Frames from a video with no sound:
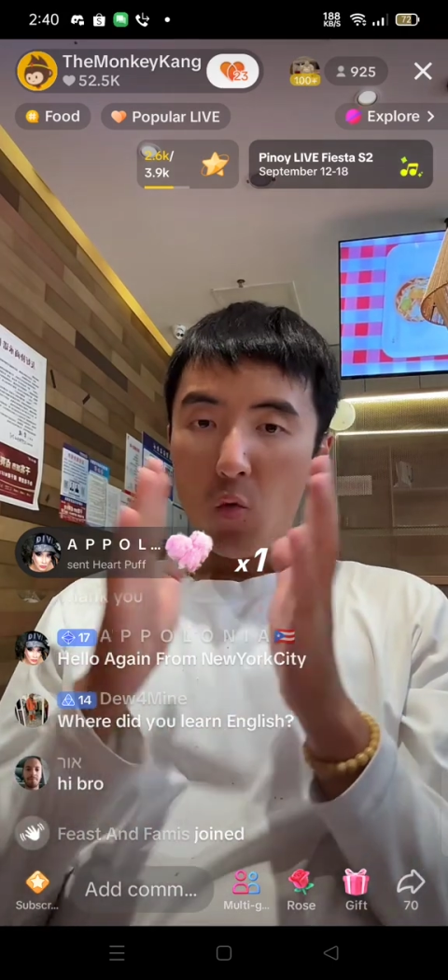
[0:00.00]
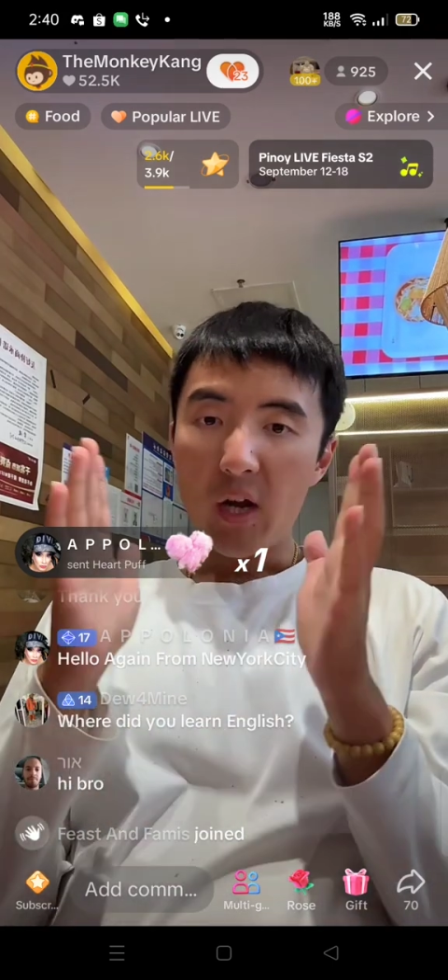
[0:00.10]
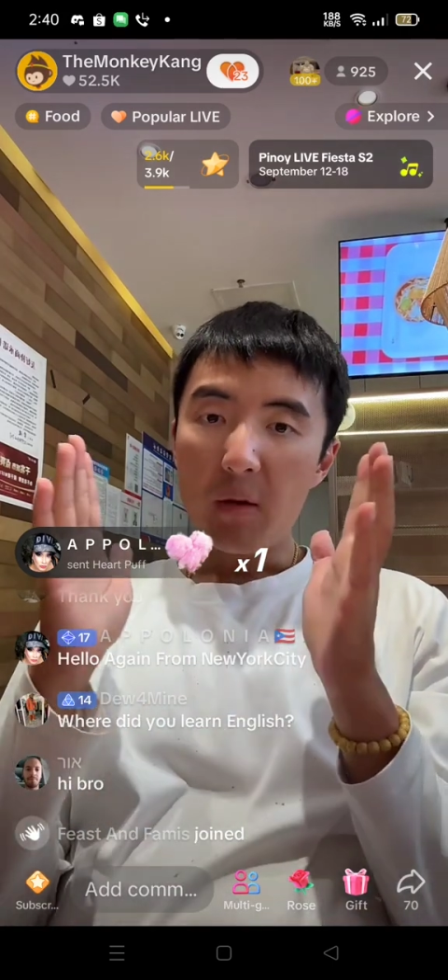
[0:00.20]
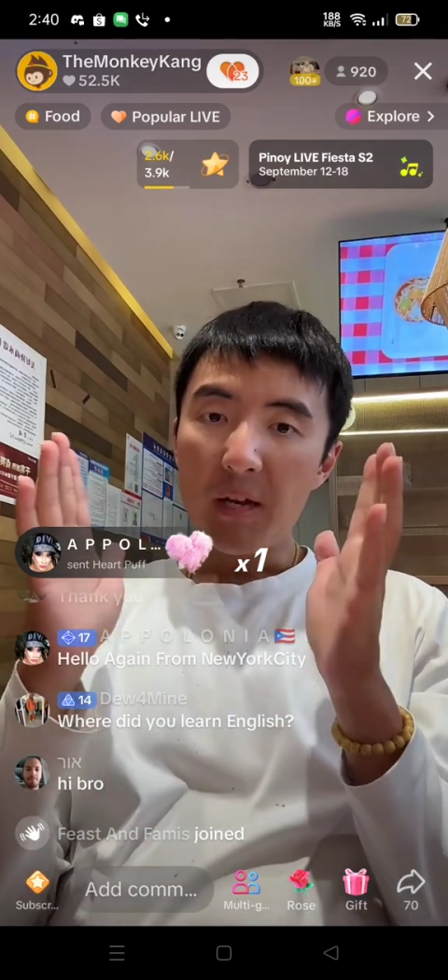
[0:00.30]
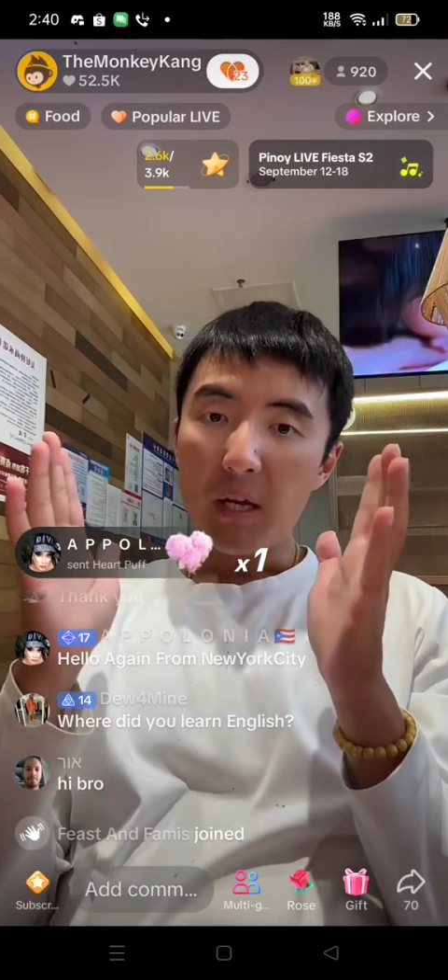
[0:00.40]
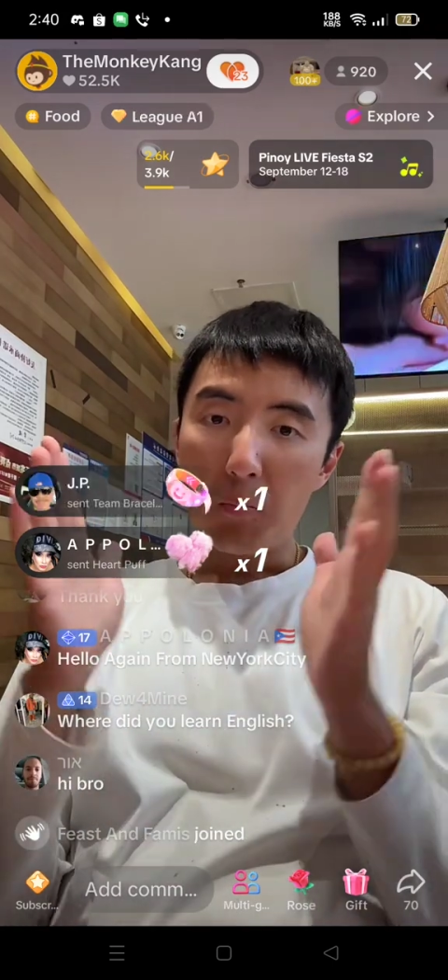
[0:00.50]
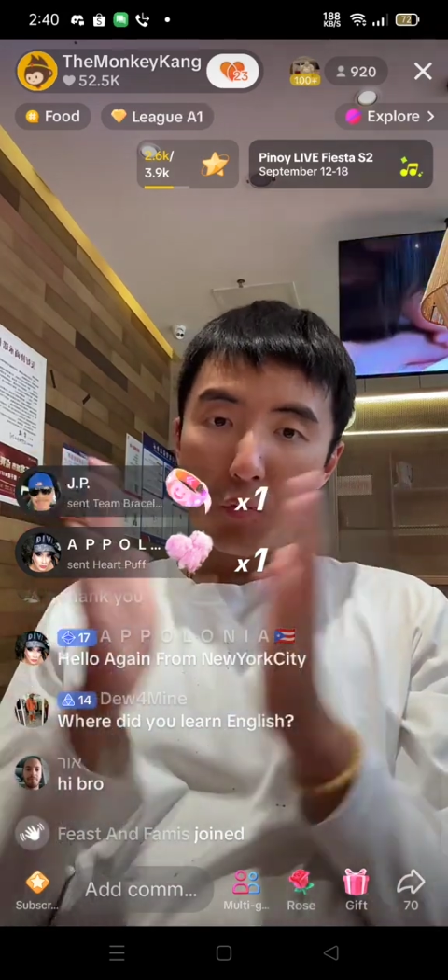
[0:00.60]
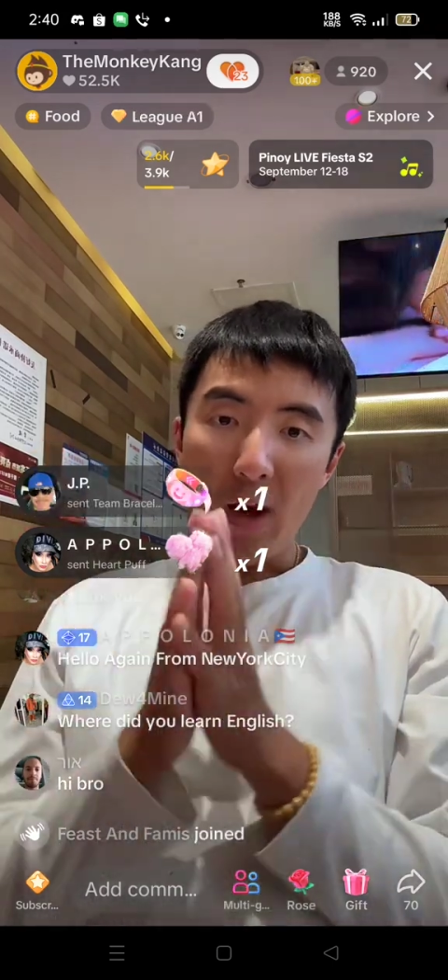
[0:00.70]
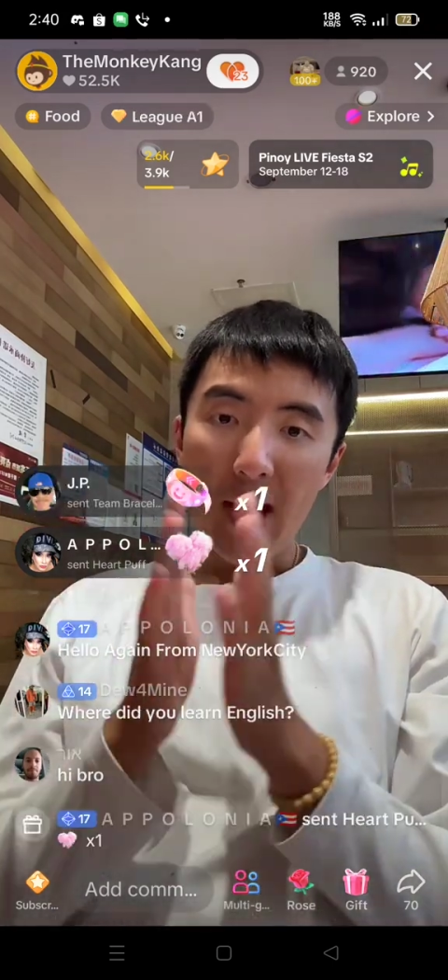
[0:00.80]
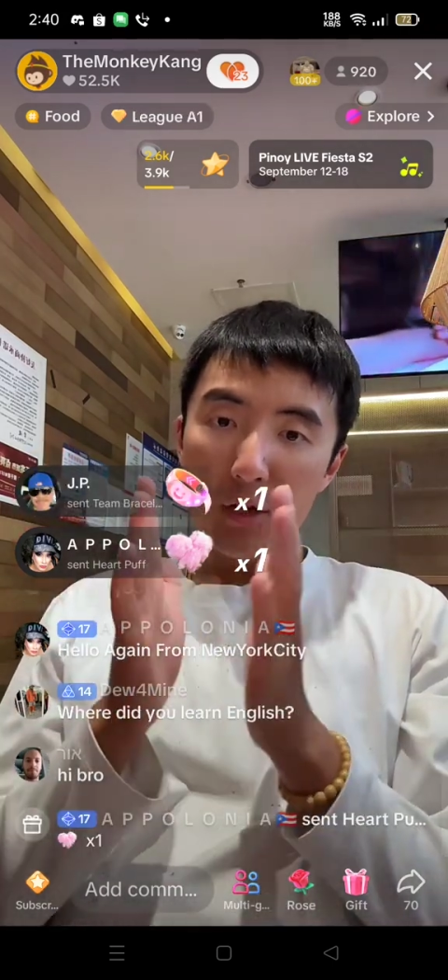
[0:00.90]
we're gonna be in a
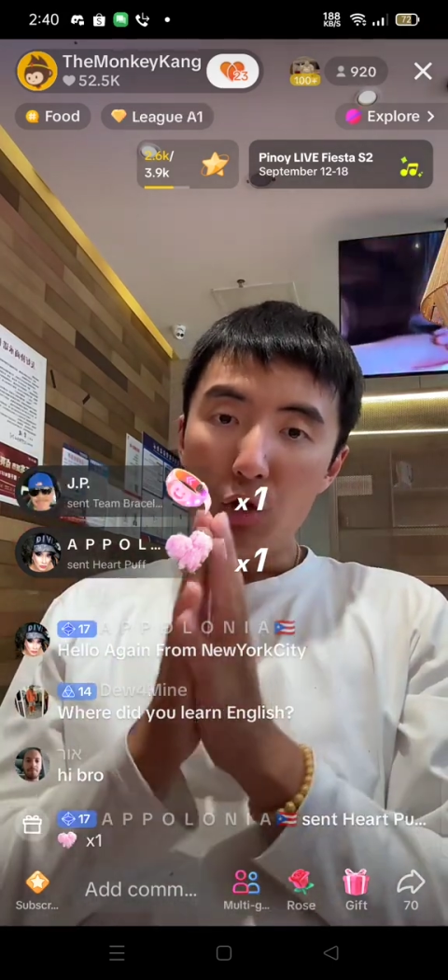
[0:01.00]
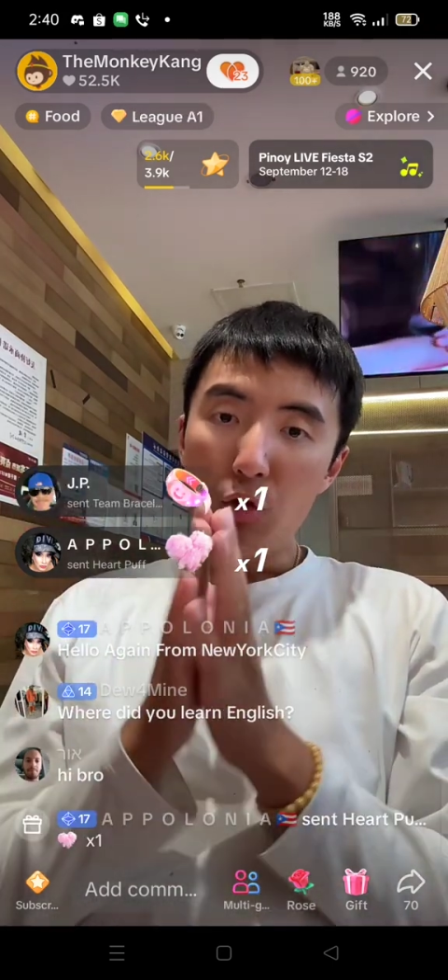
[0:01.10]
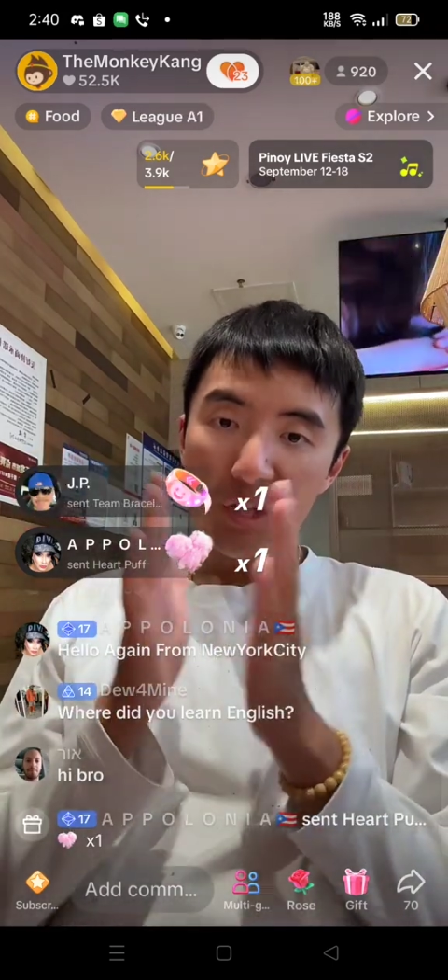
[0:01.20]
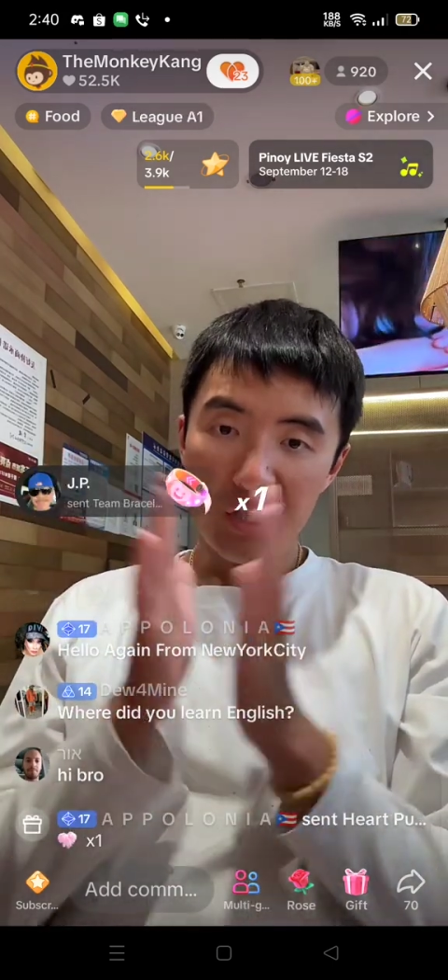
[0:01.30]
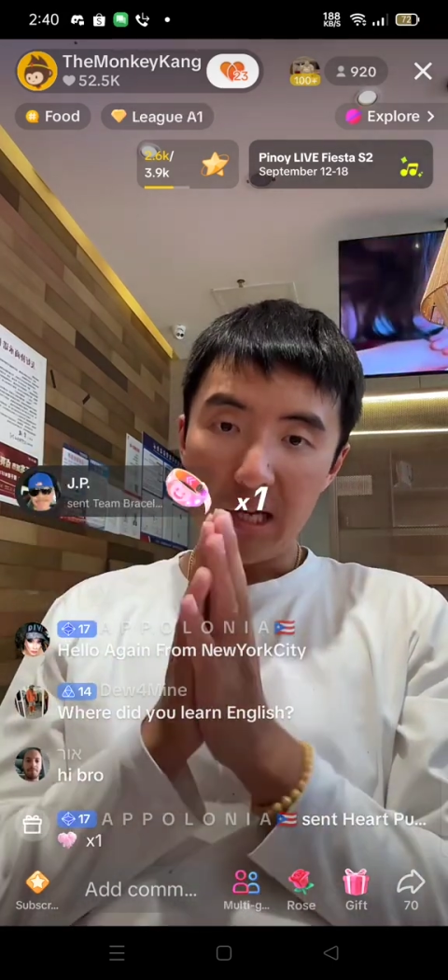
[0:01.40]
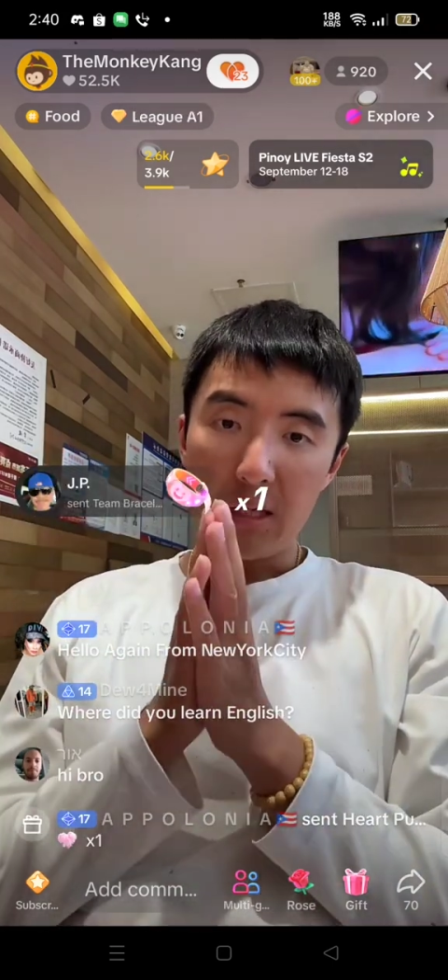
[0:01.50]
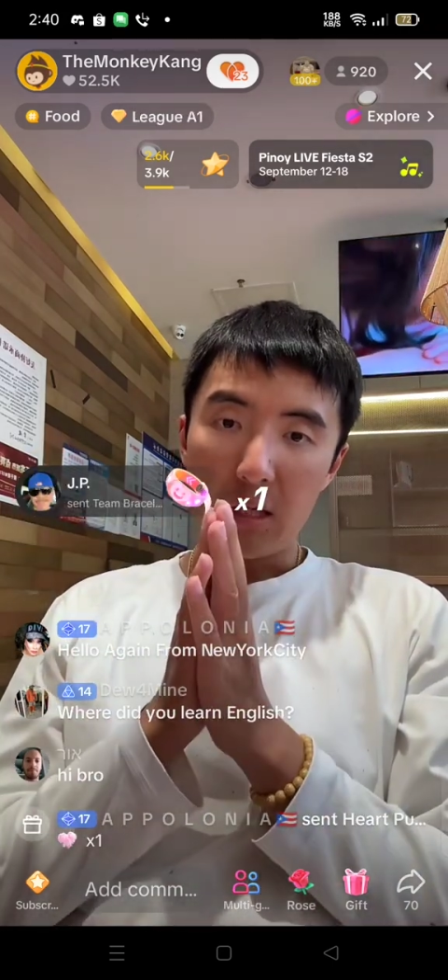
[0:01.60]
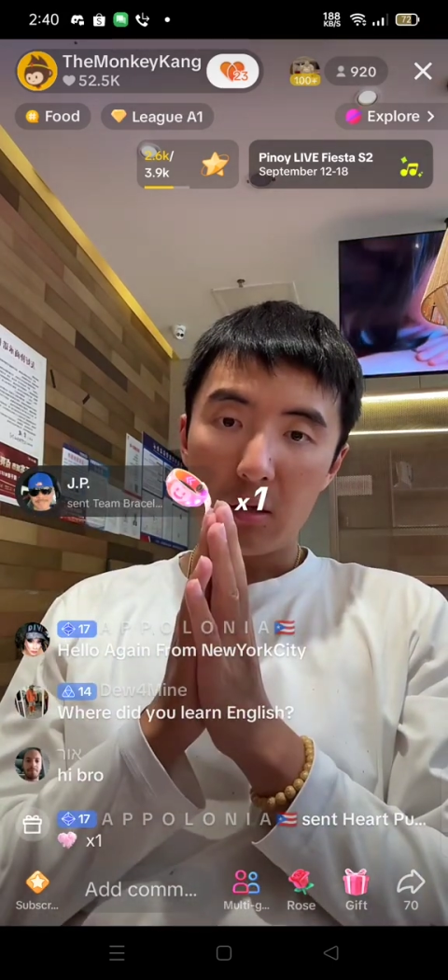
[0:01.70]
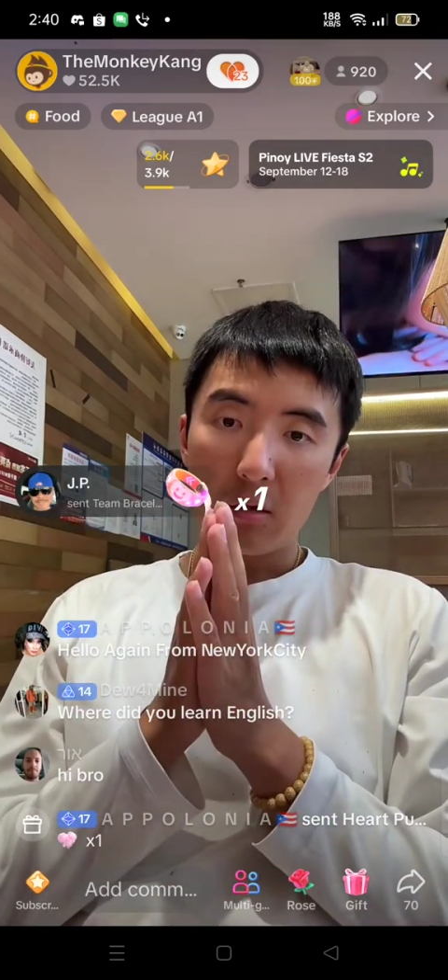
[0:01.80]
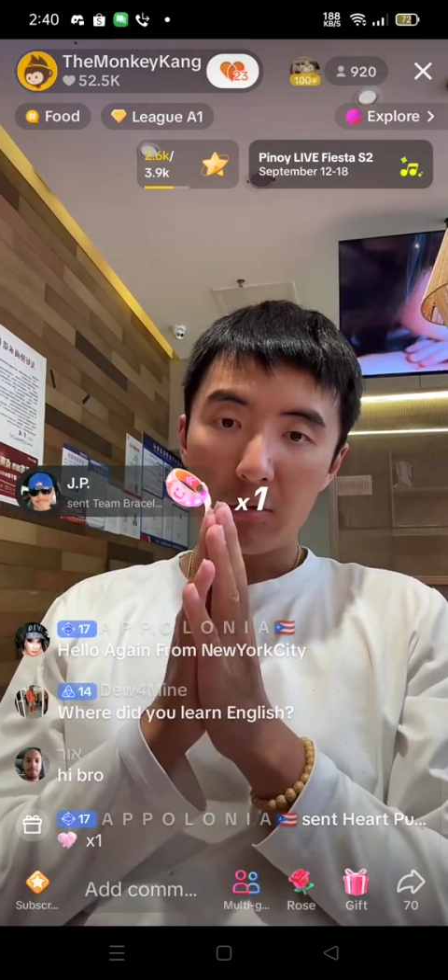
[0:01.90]
brand new city.